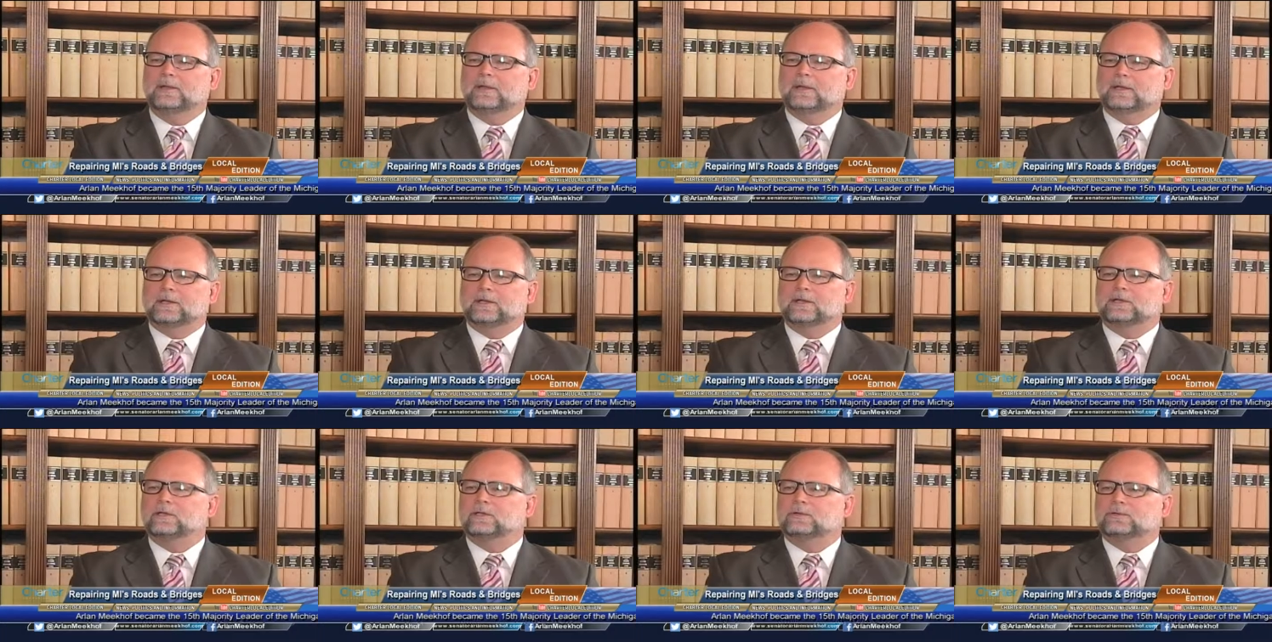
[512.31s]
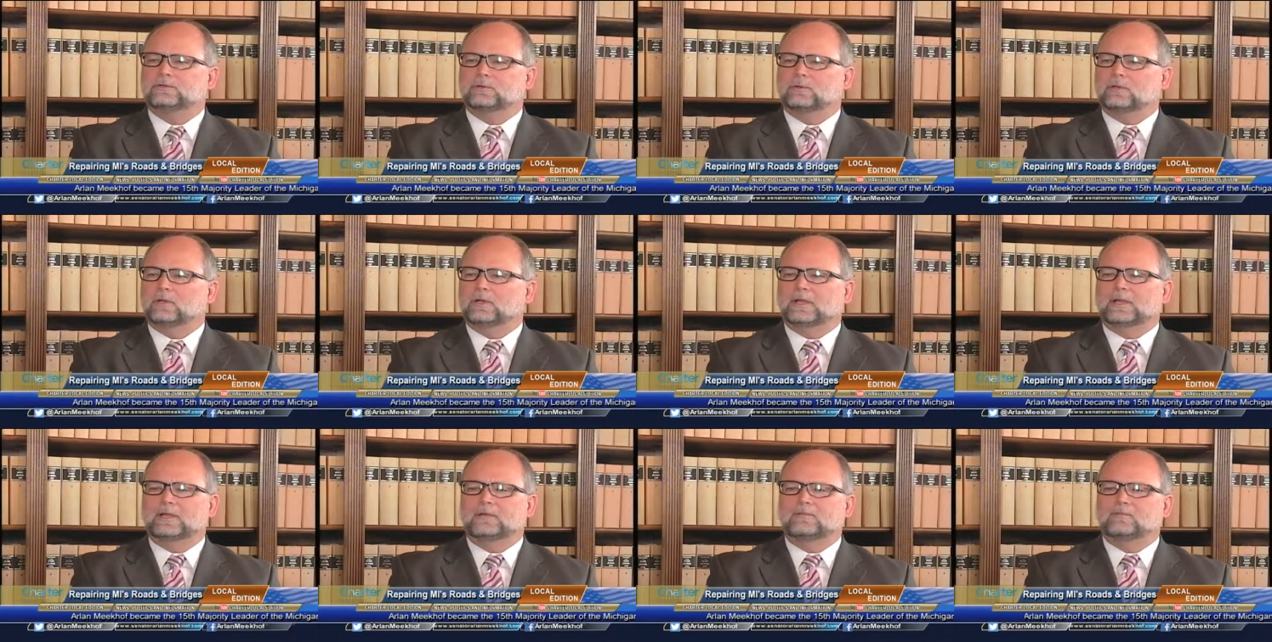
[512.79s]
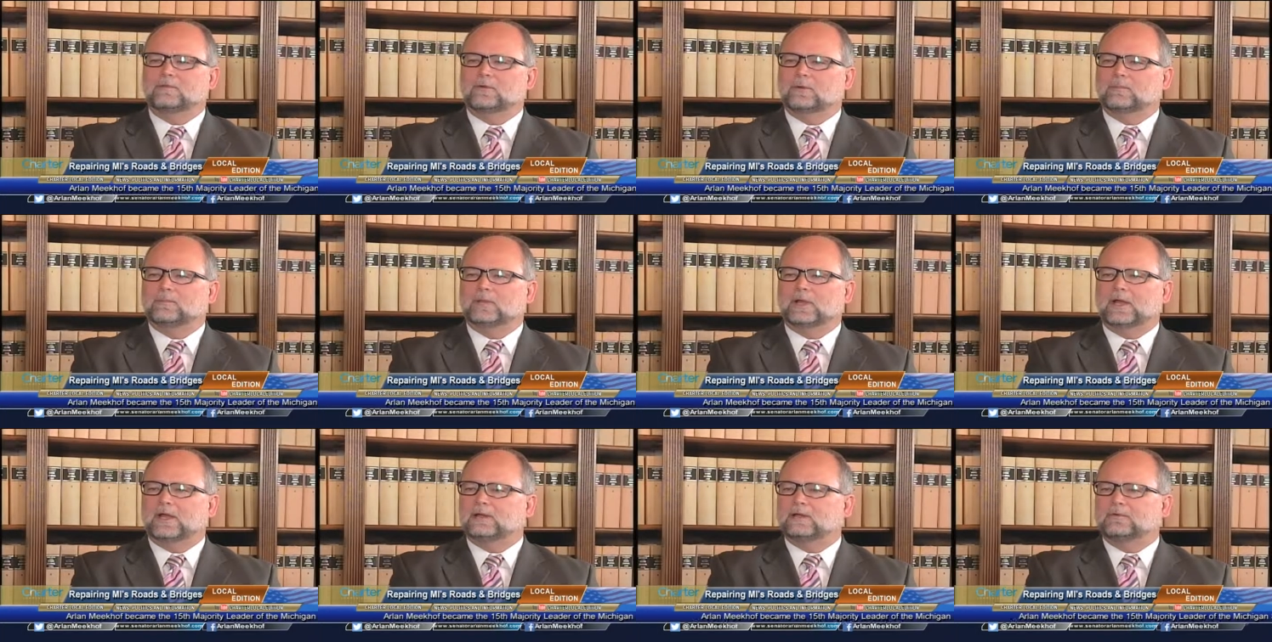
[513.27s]
an additional lane
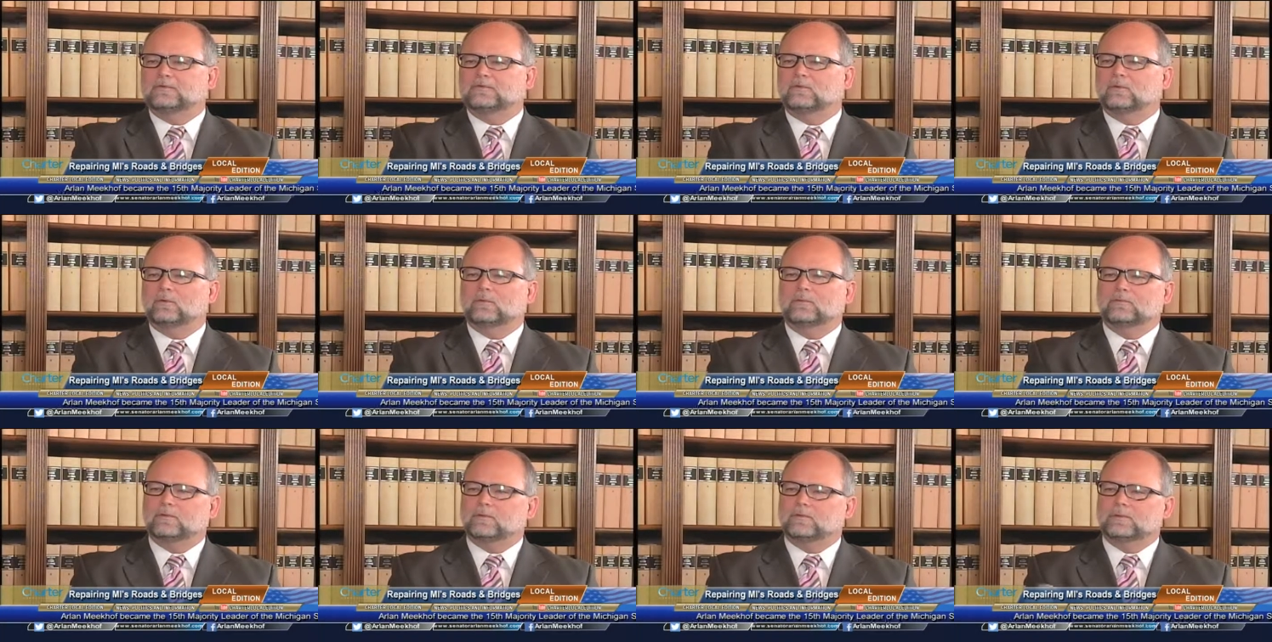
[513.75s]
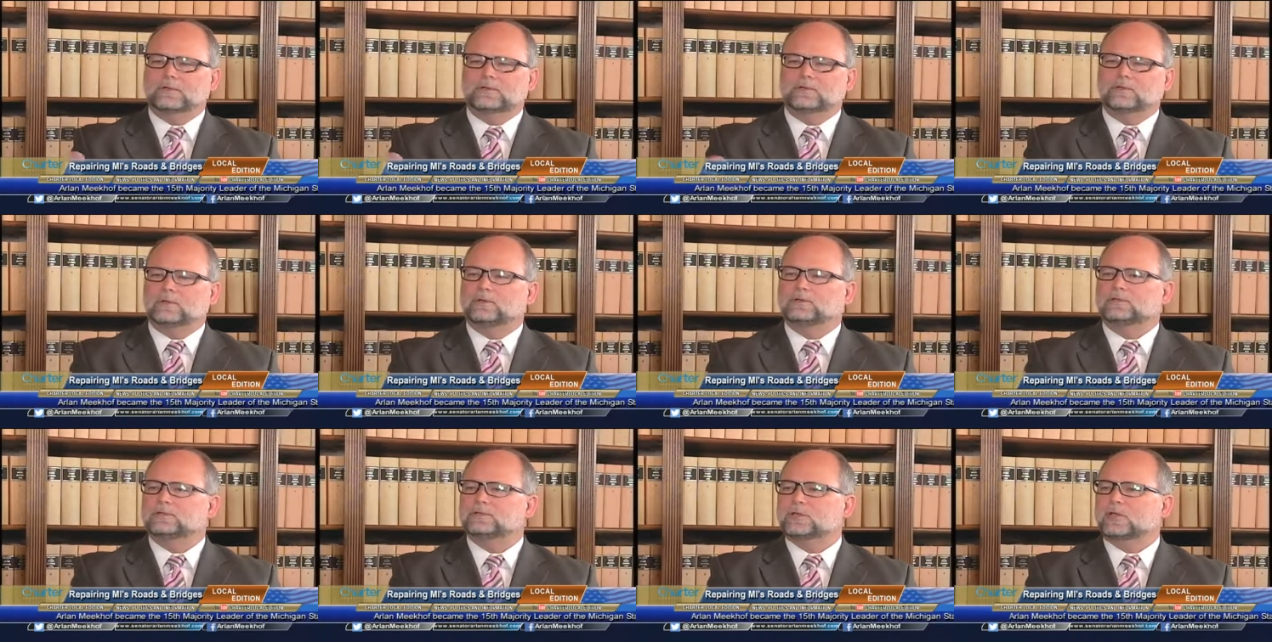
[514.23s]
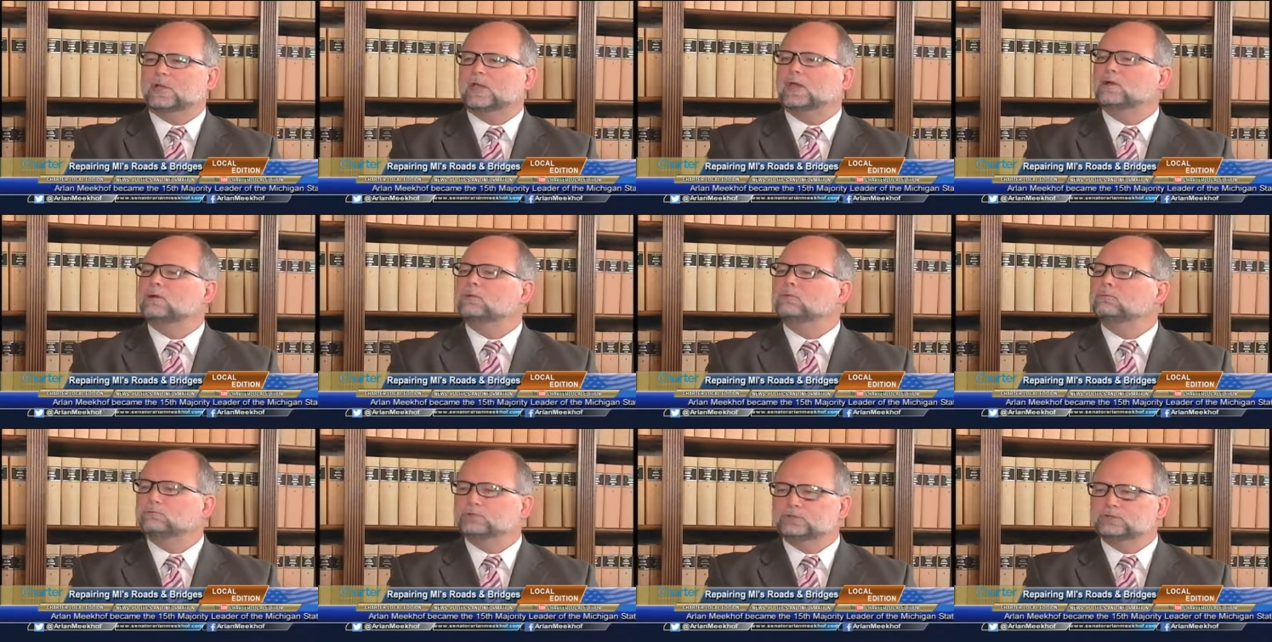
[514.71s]
from 94 from Detroit to Chicago?